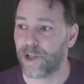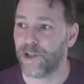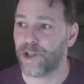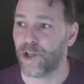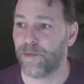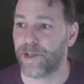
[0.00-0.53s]
of good
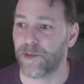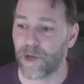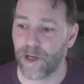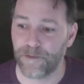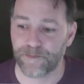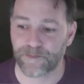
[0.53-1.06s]
jobs as
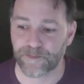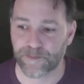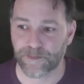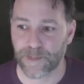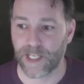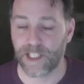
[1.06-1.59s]
well,
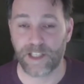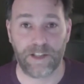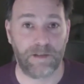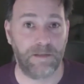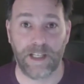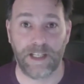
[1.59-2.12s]
and
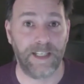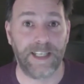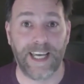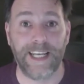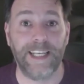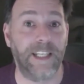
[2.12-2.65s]
just
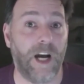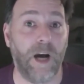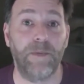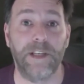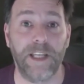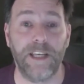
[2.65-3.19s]
decided to
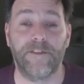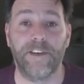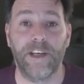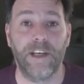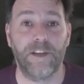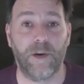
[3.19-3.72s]
up and leave.
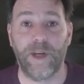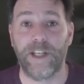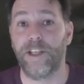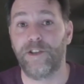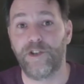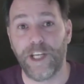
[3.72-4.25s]
So I went
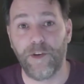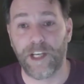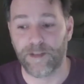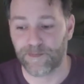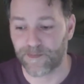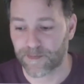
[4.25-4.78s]
to Australia